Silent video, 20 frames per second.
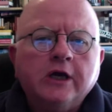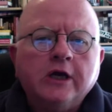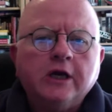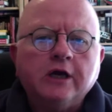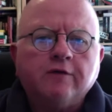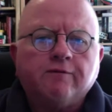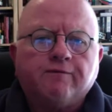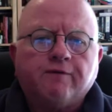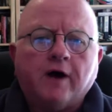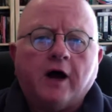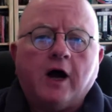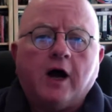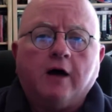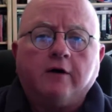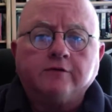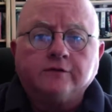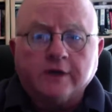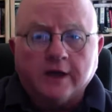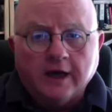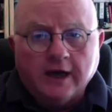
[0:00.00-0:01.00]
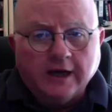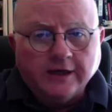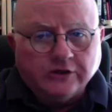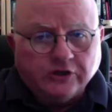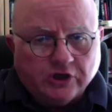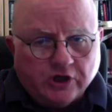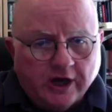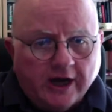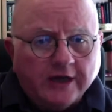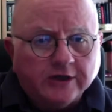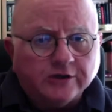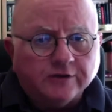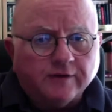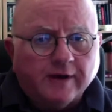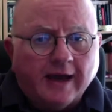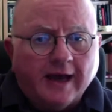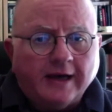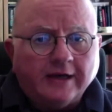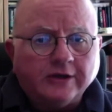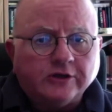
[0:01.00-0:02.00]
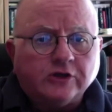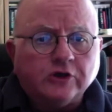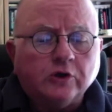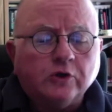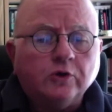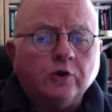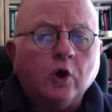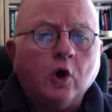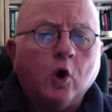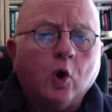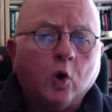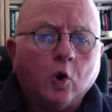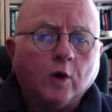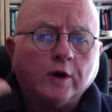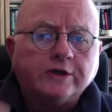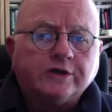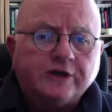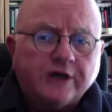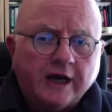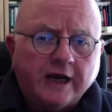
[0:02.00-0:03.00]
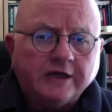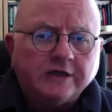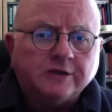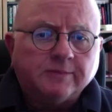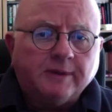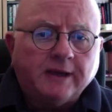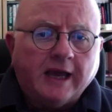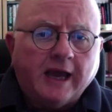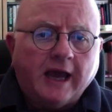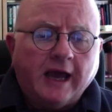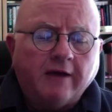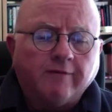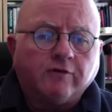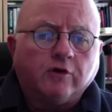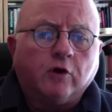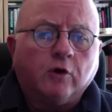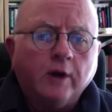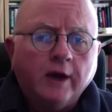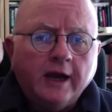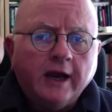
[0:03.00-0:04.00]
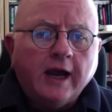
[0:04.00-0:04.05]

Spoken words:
involves a change of attitude or a change of behavior.